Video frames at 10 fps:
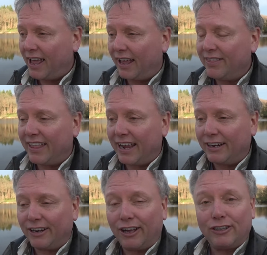And
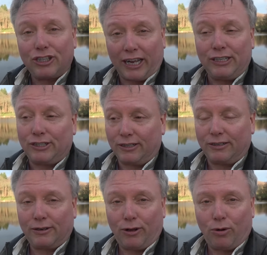then
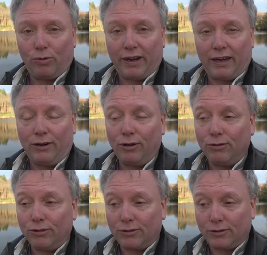Jason called in,
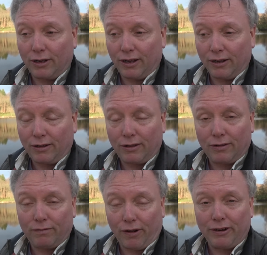who's
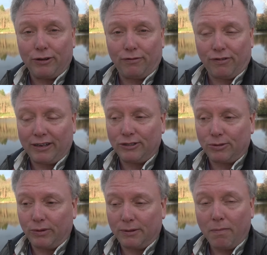very good
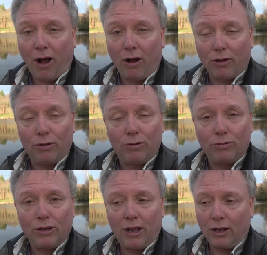friends with Mark,
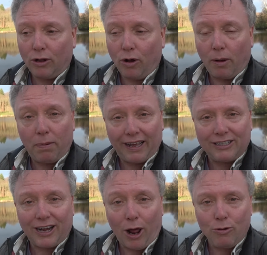who got a
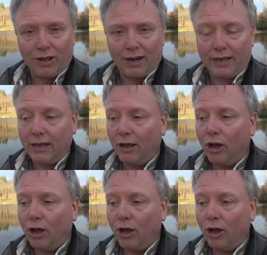place locally,